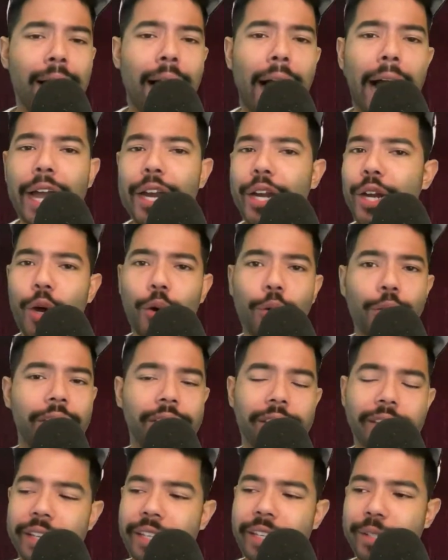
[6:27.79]
I know
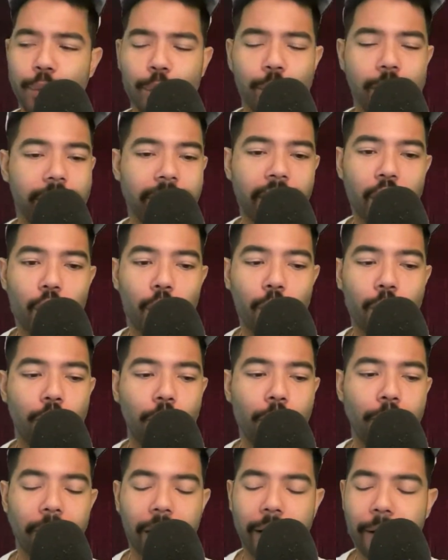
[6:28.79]
this season was
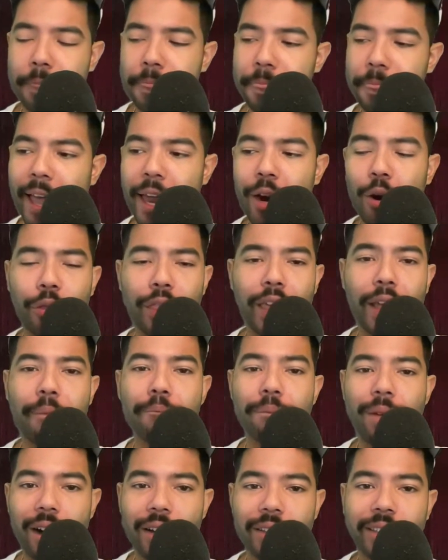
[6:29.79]
terrible, but I don't think
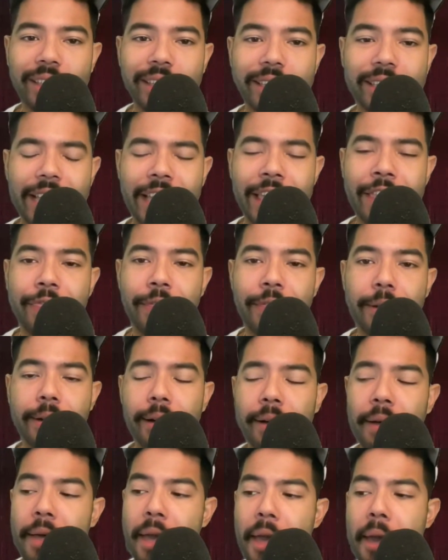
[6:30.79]
Monty's in the
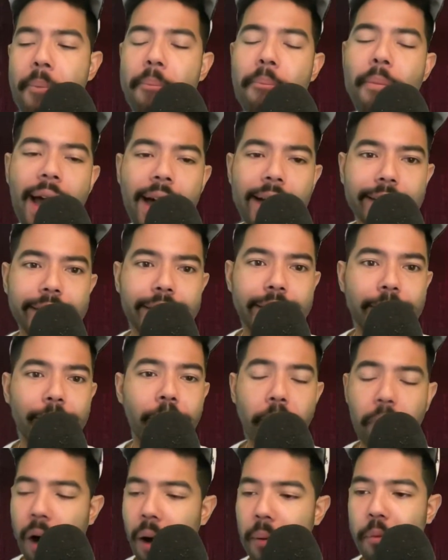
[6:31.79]

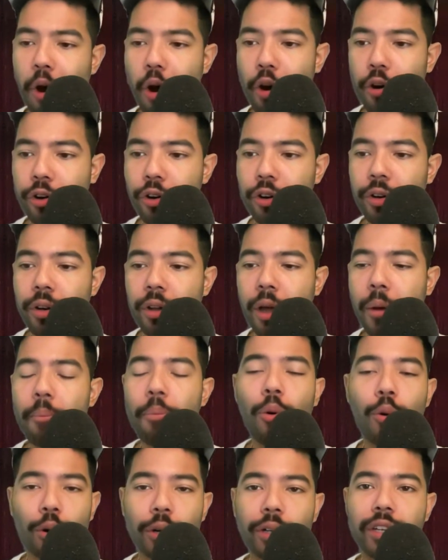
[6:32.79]
Madison Bumgarner
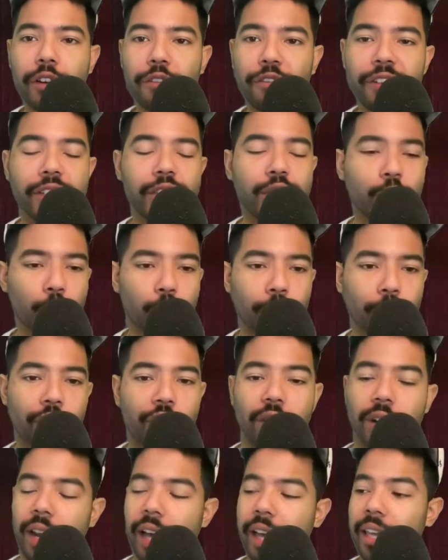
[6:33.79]
point of his
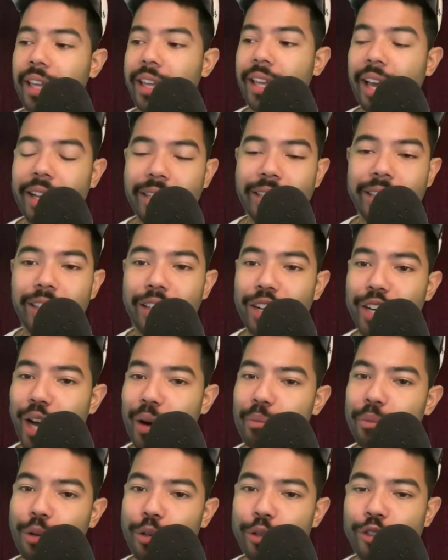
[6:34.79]
career. Like, yes, the
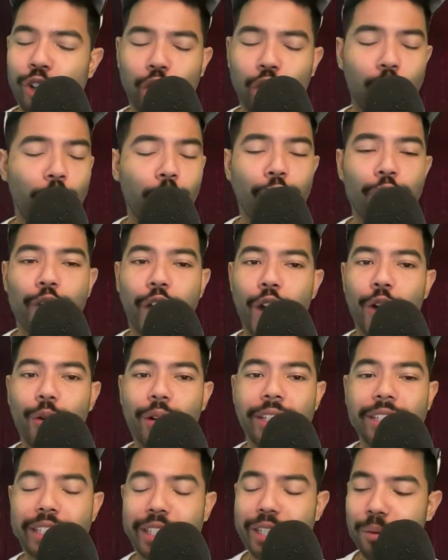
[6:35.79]
numbers look
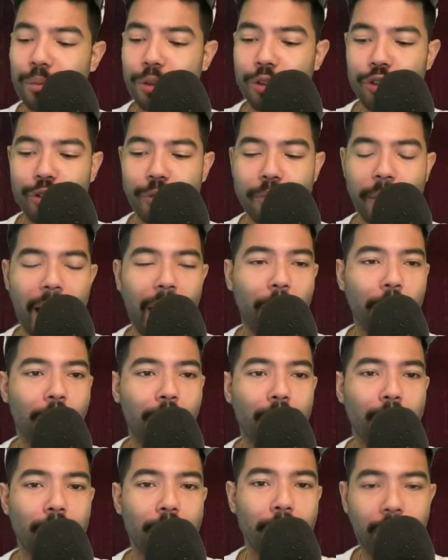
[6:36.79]
very similar to Mad
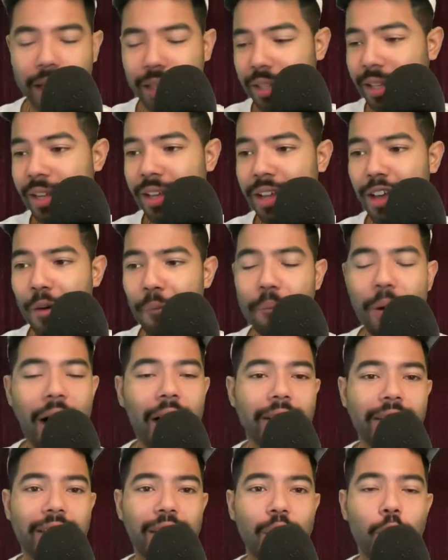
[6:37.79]
Bum, but
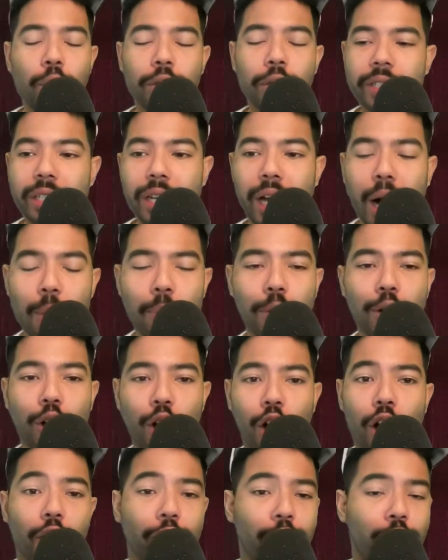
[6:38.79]
Monty was coming
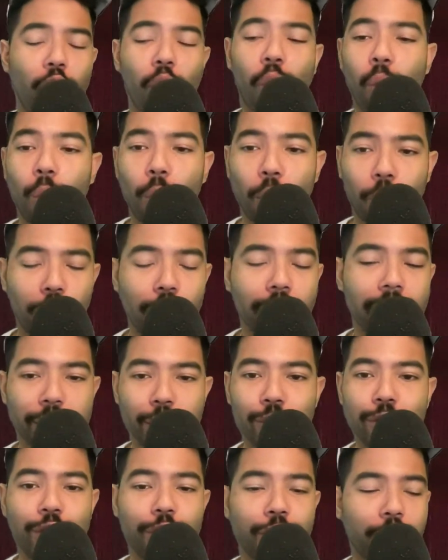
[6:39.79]
off a World
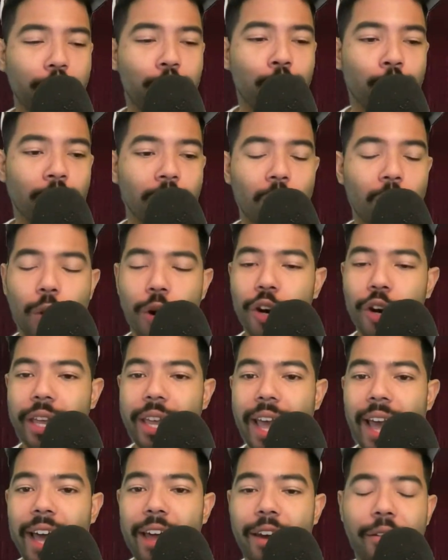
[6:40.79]
Series victory where he
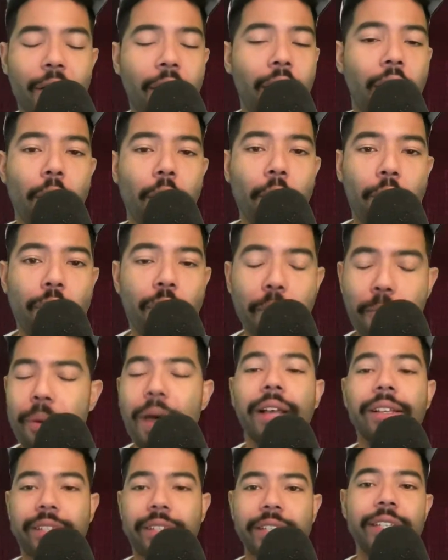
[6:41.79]
had the
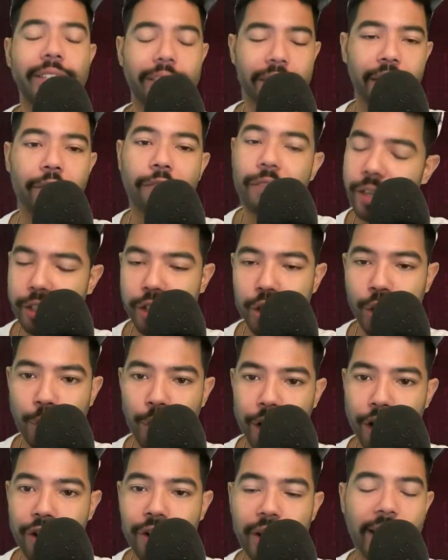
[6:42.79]
best season of his
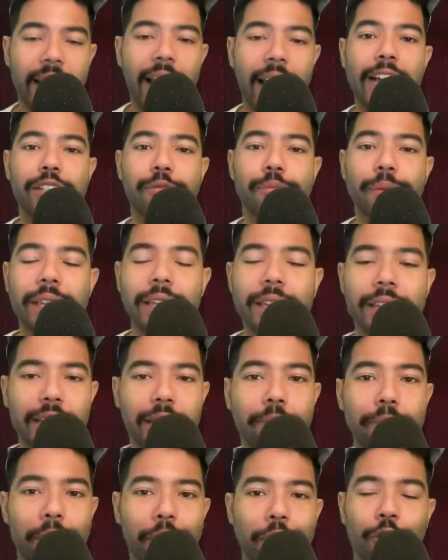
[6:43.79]
career and has been
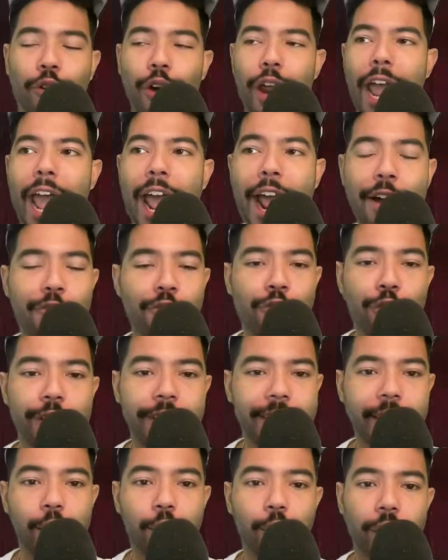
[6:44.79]
getting better every
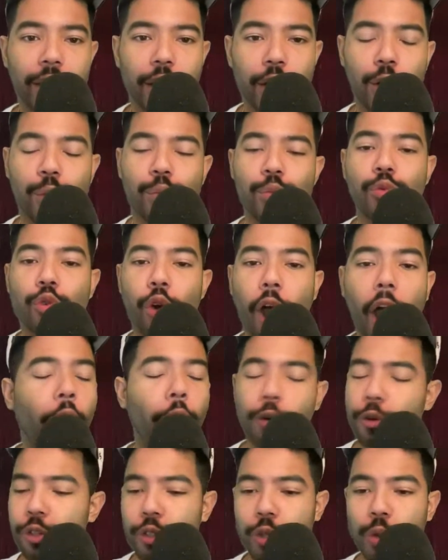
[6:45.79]
single year
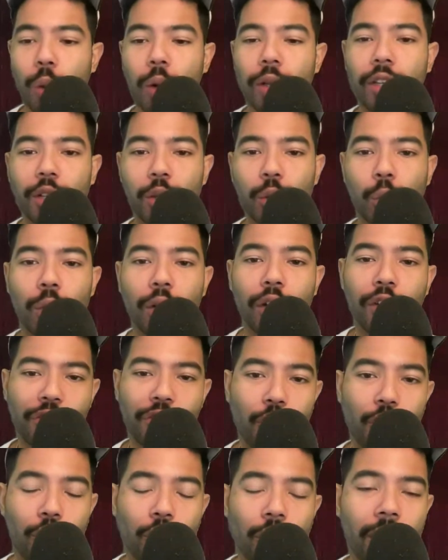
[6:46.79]
prior to
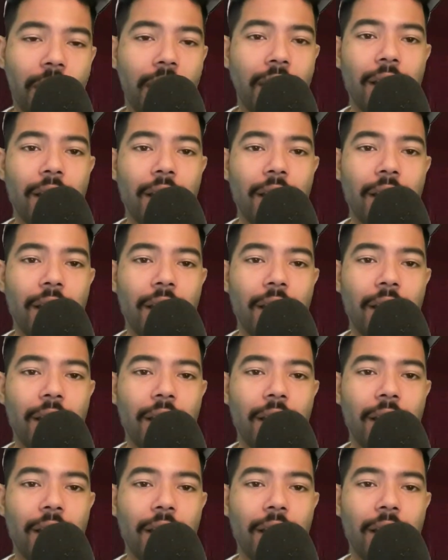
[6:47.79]
2024.